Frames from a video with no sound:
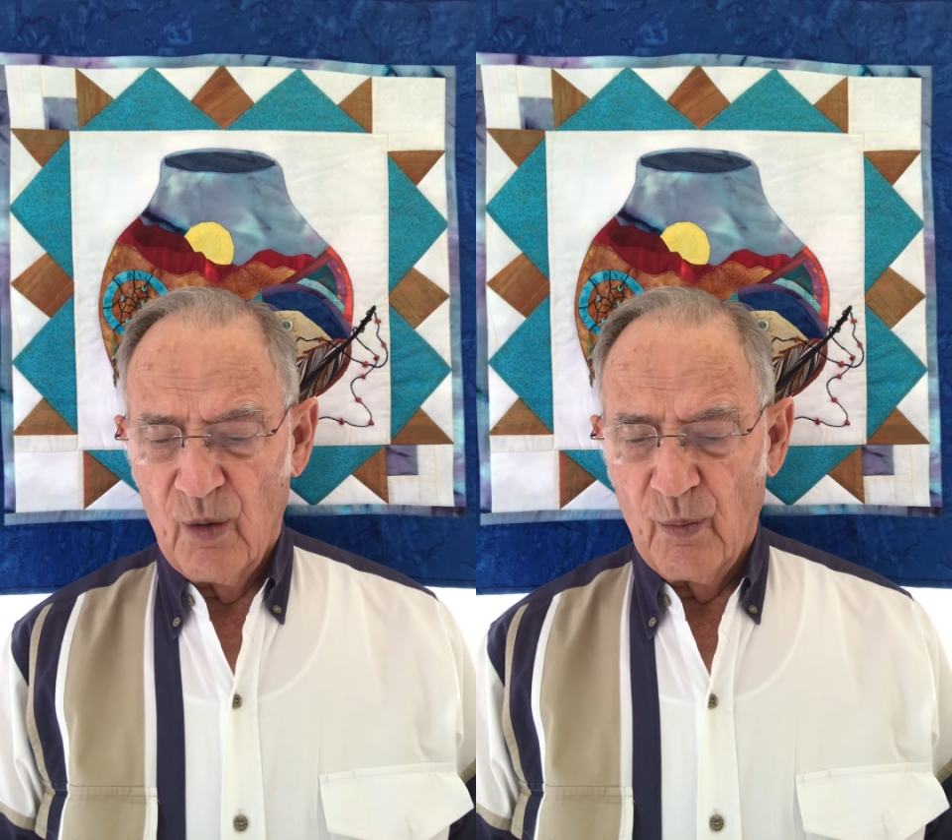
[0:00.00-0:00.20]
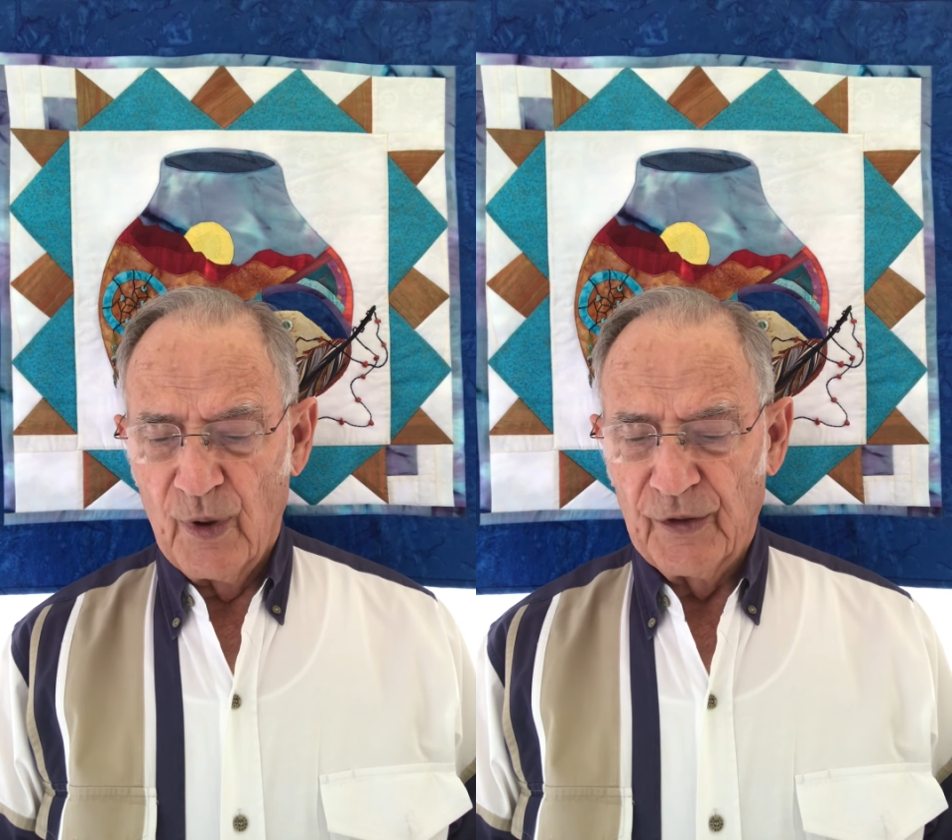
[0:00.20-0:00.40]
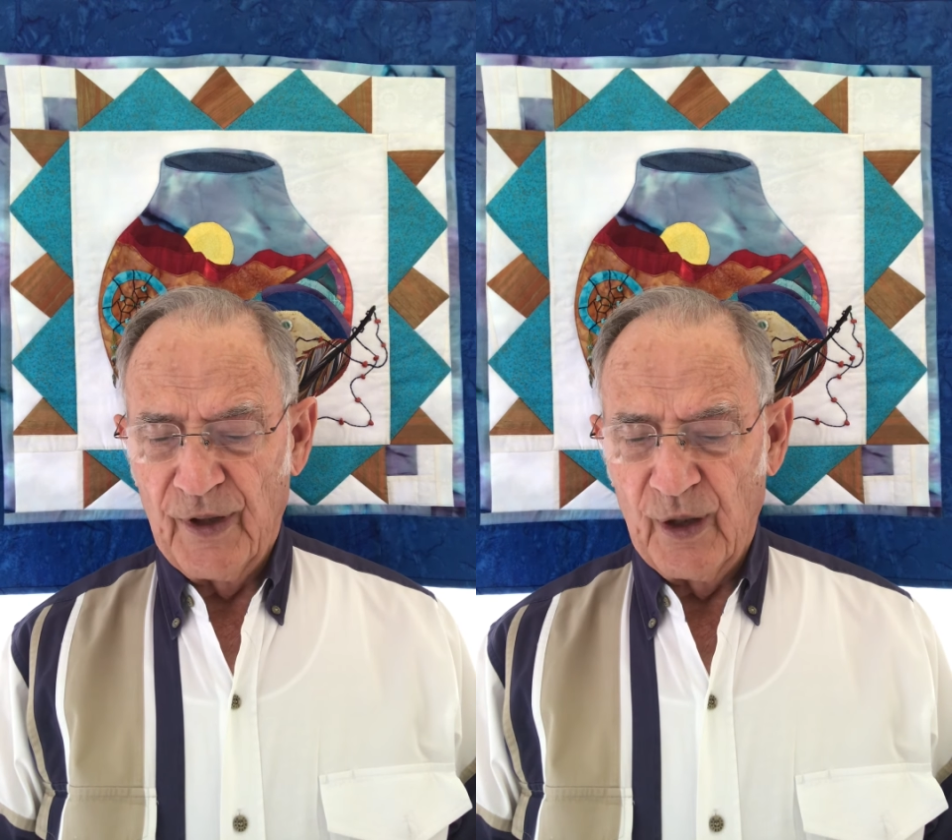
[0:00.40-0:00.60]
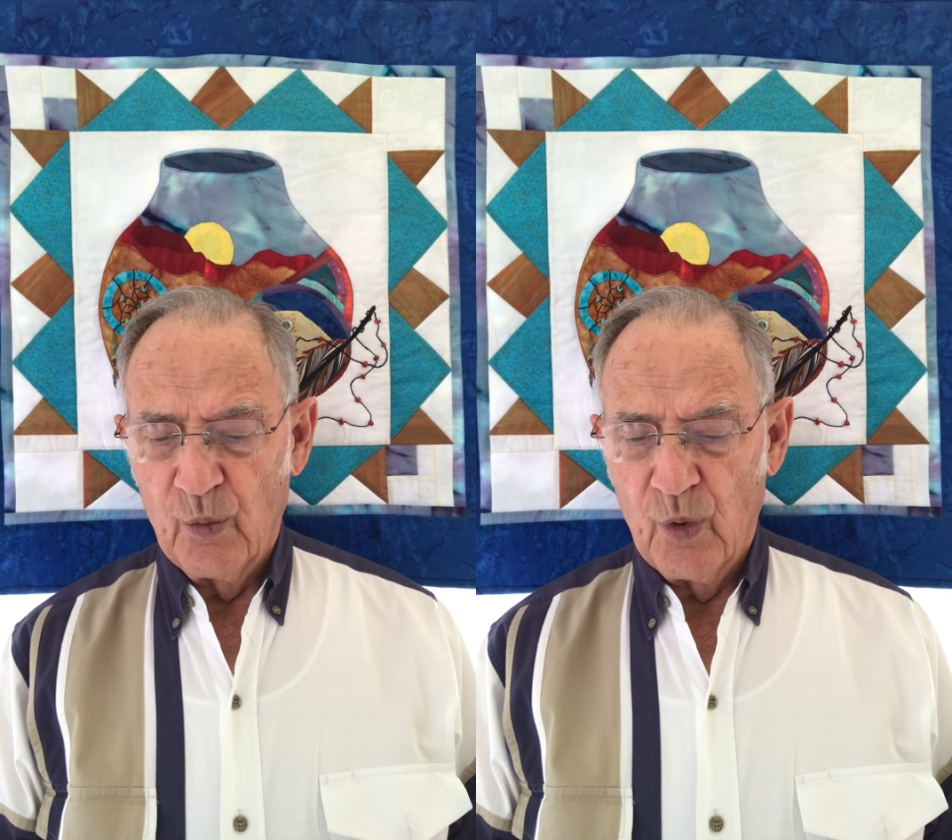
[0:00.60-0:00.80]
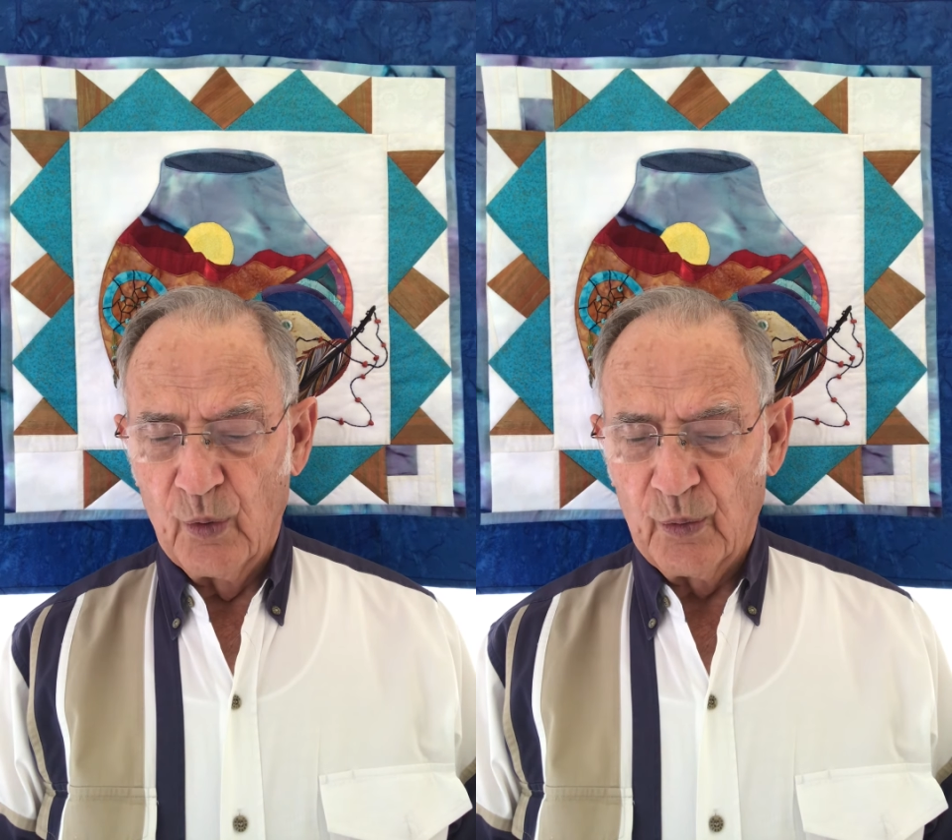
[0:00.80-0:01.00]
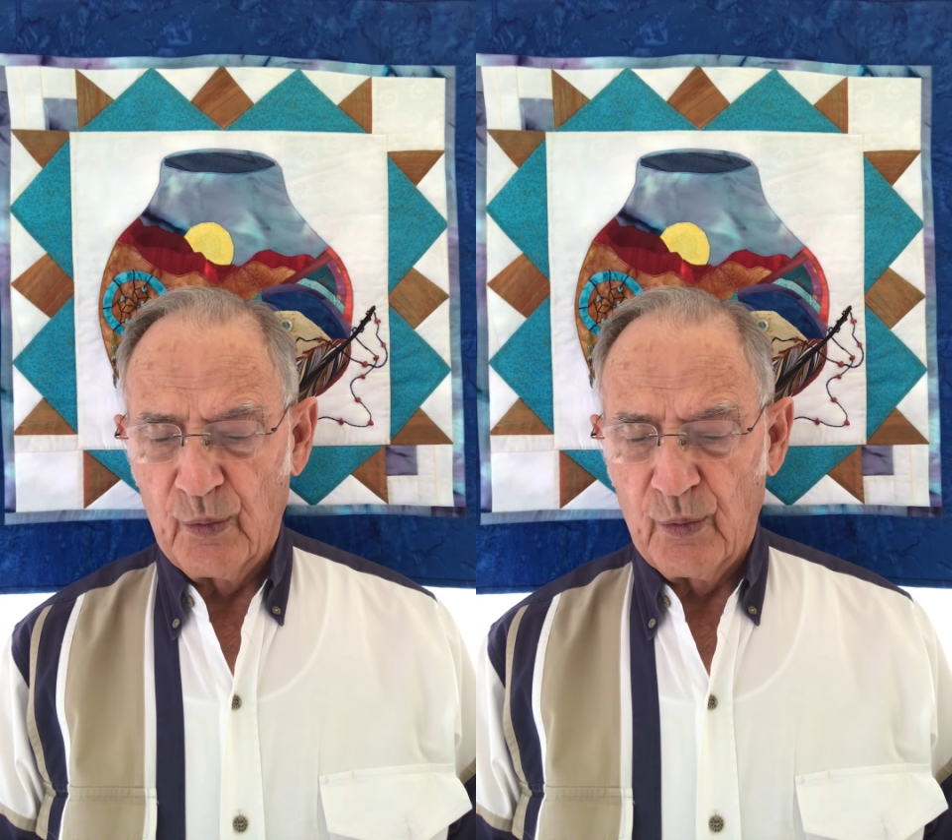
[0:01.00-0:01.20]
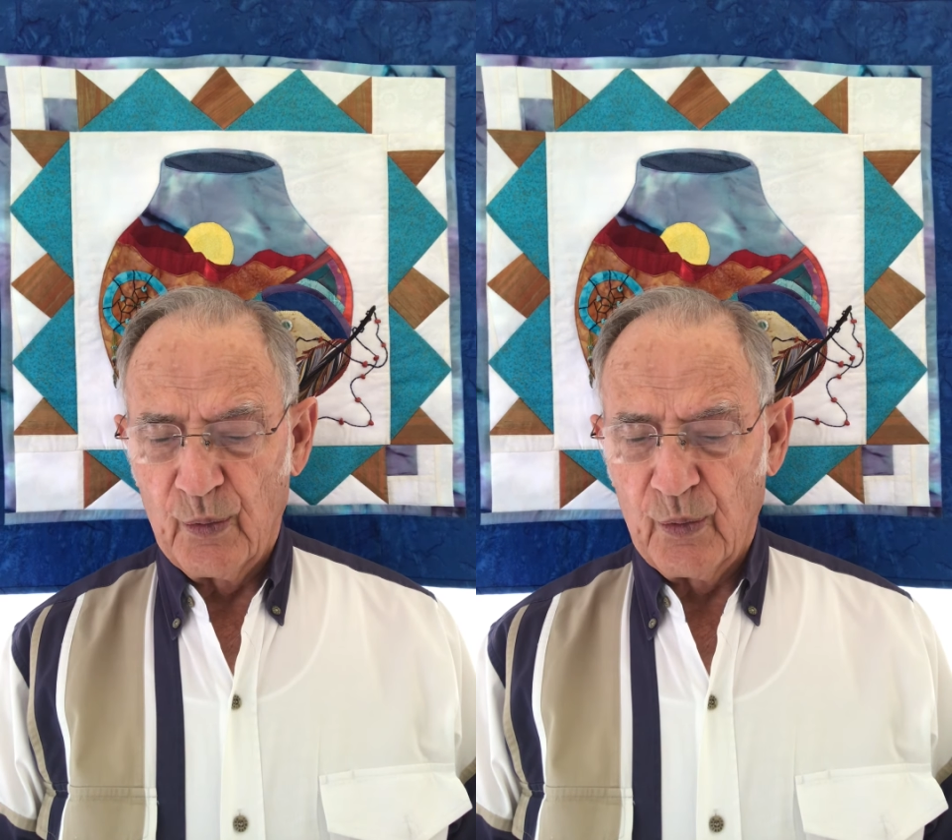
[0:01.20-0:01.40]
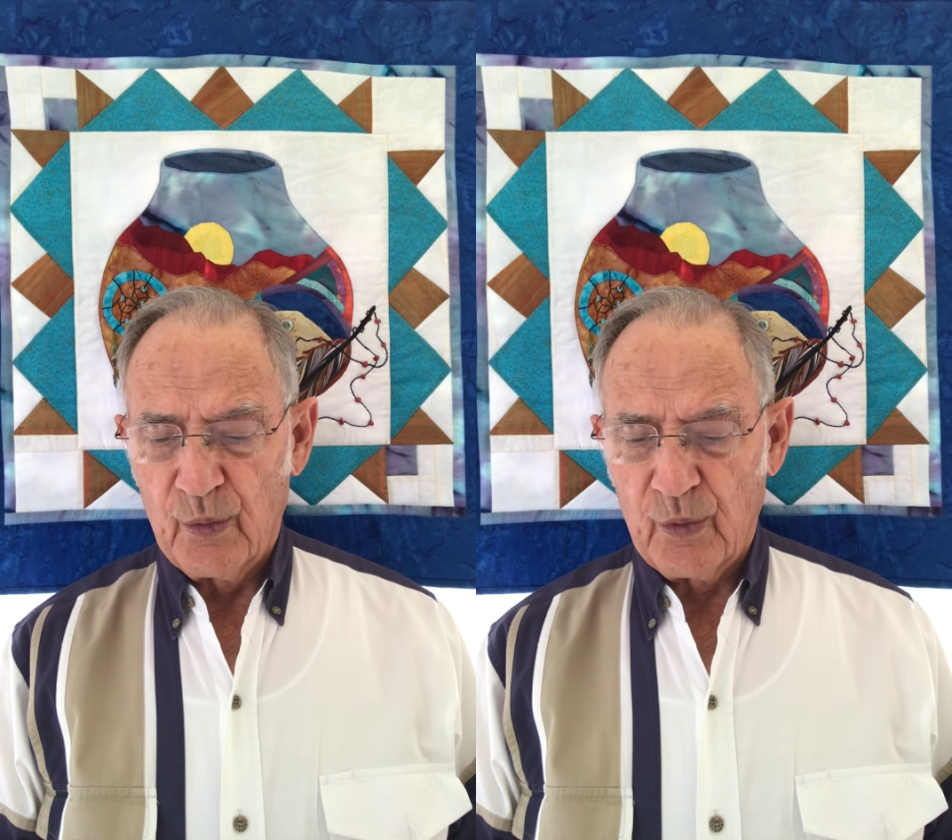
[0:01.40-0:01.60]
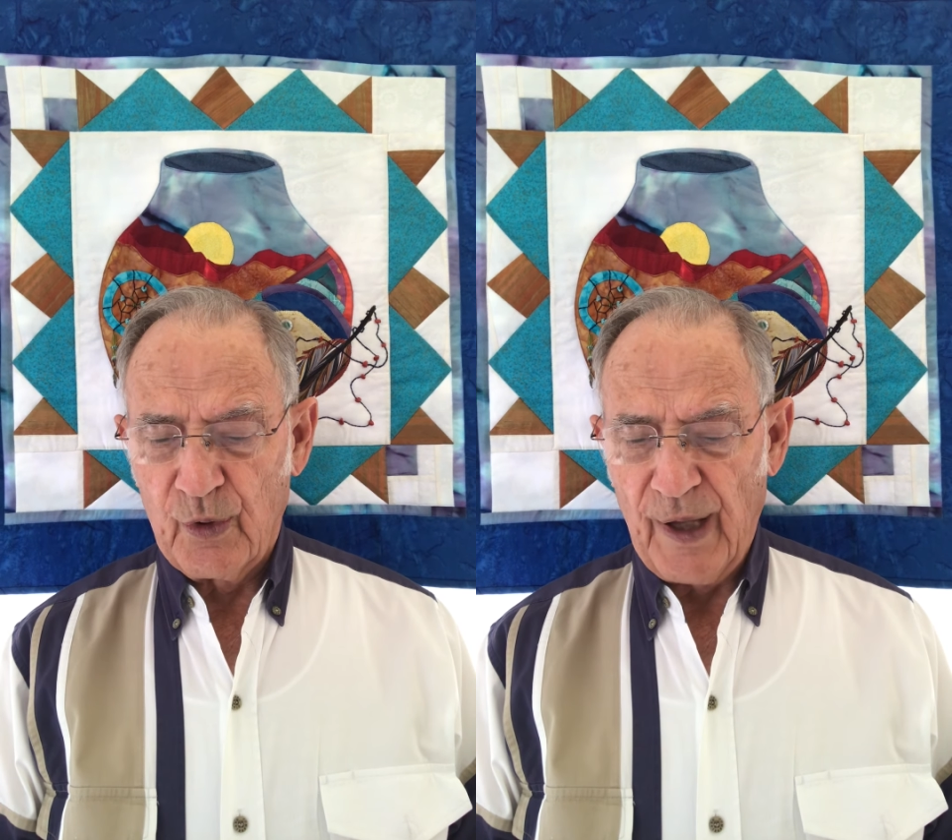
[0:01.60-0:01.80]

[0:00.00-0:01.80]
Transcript: but they want to